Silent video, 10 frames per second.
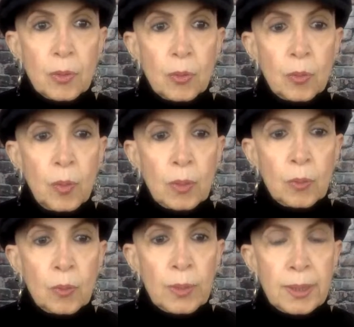what
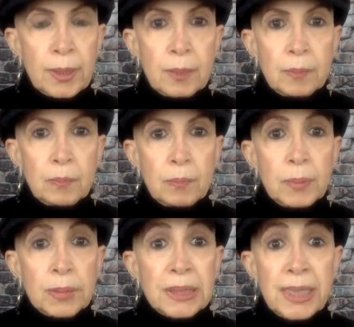we
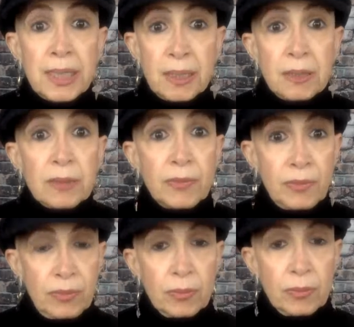believe
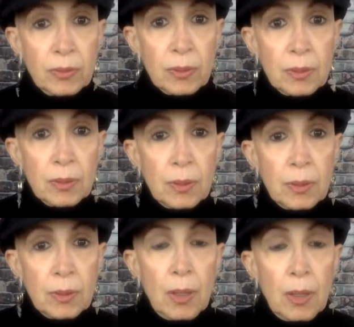
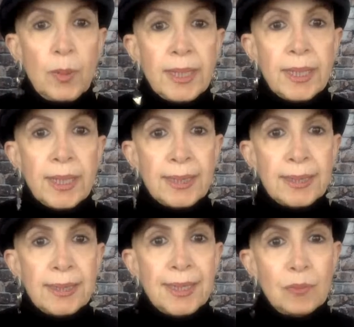we
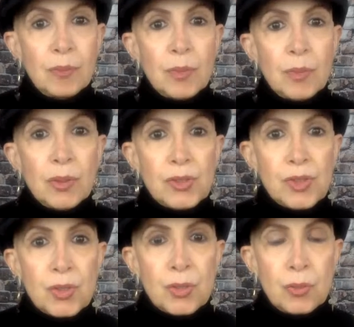can
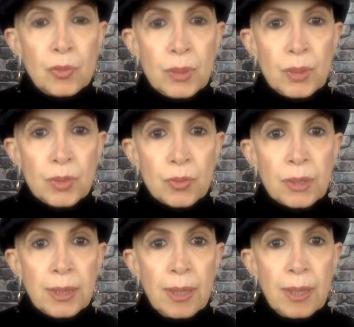emerge to who we
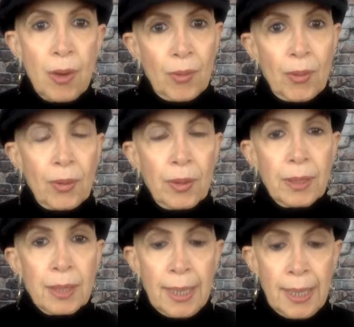truly are.
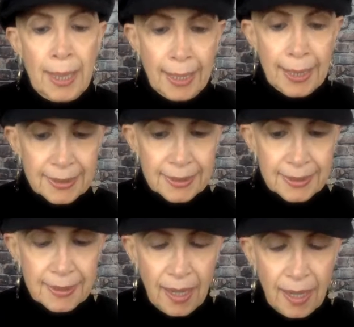
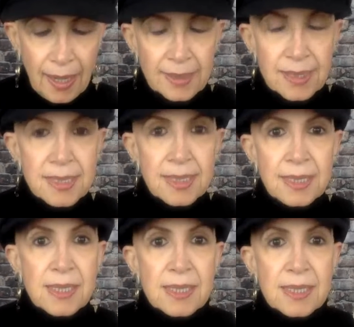And I see
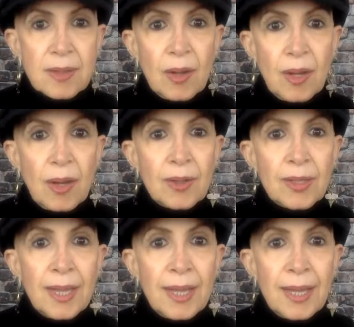this on
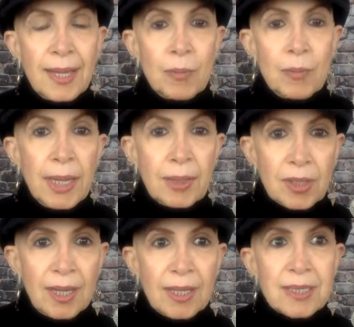a
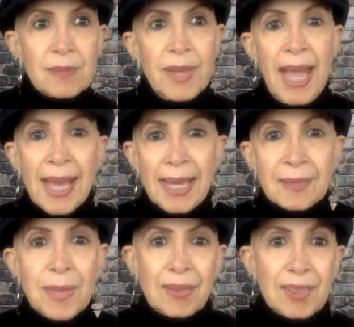microcosm and a
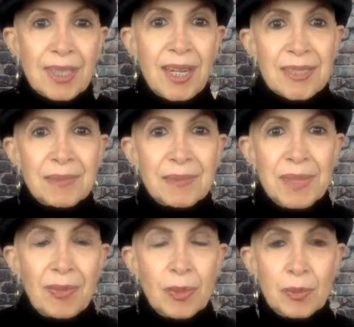macrocosm
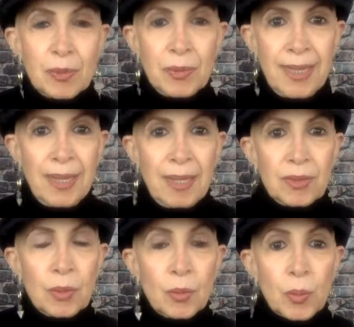level right now
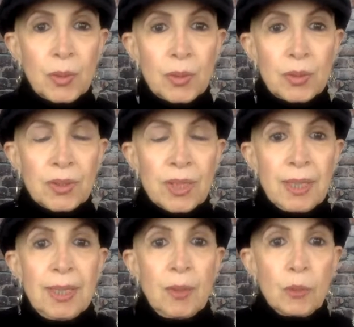in the world
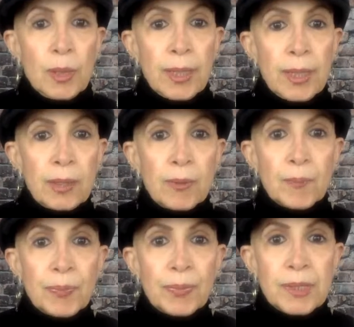where
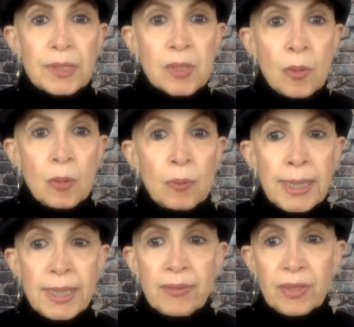so
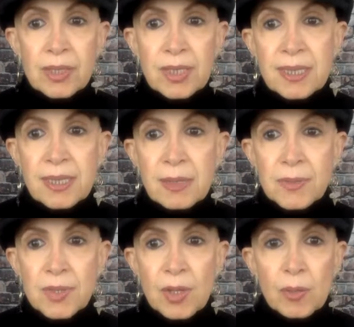many of our systems
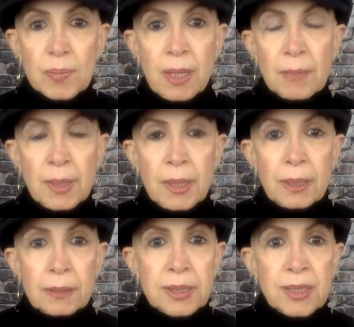are becoming
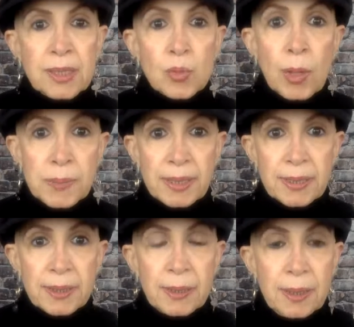
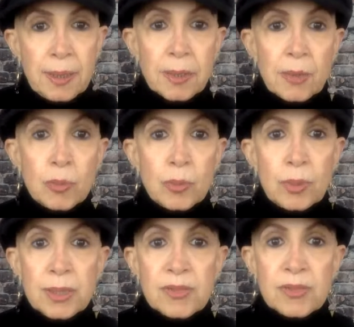disrupted through
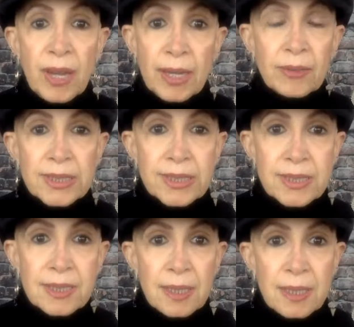this
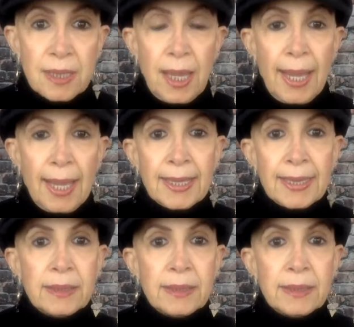virus.
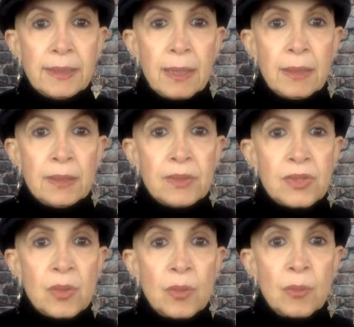And uh,
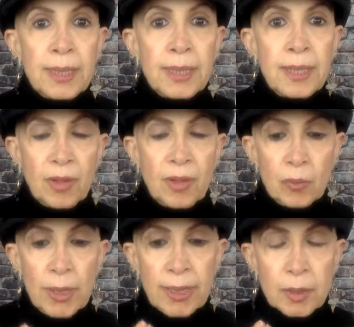so many of our
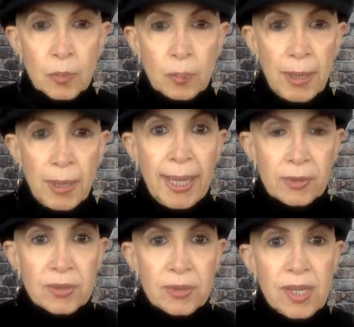regular
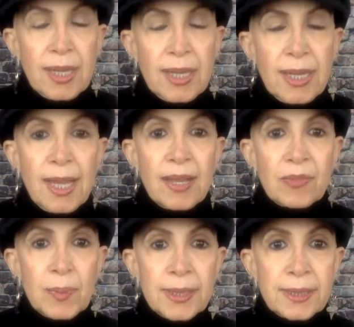patterns have
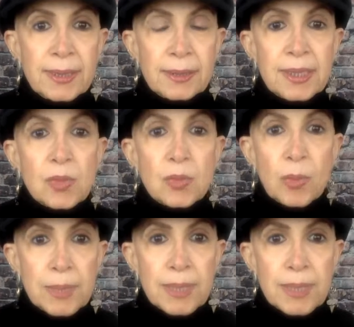been
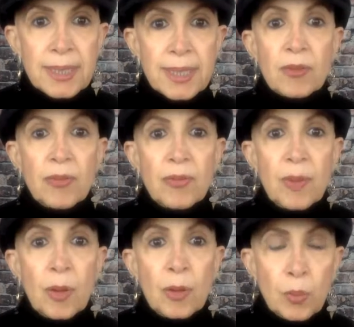disrupted and are
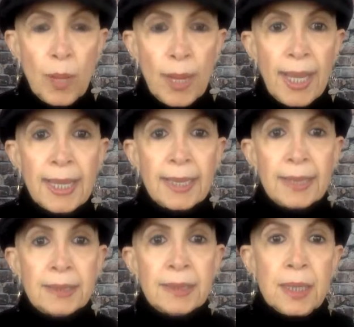falling away.
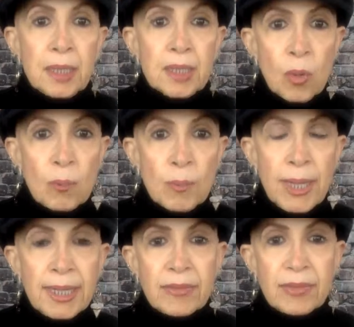And so
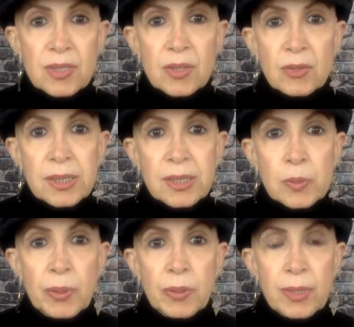many of us are
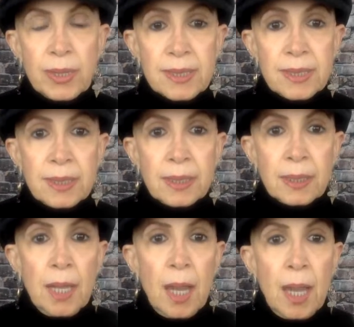experiencing
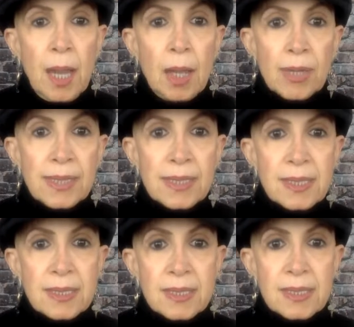a
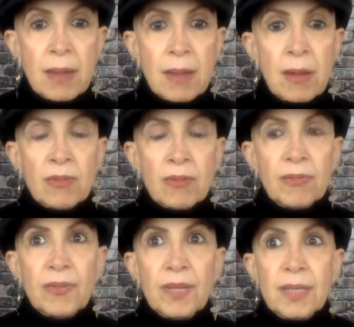crisis of
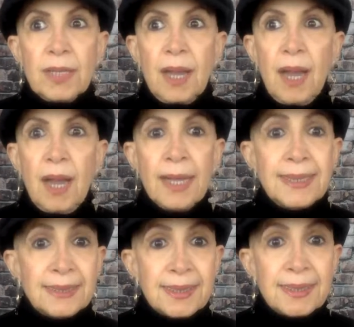
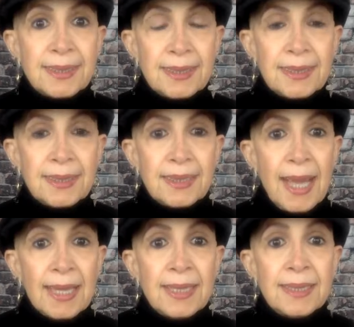identity
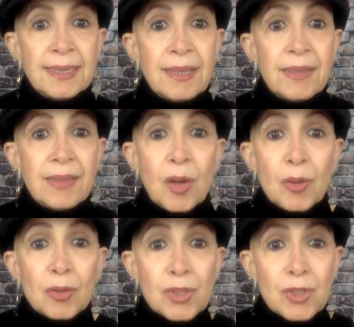and the
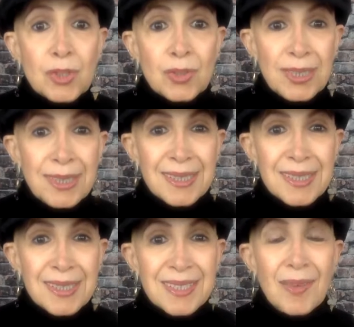culture
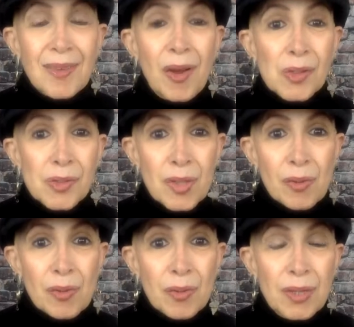is
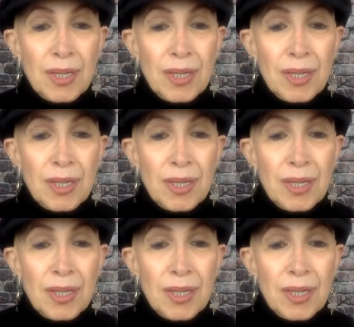also.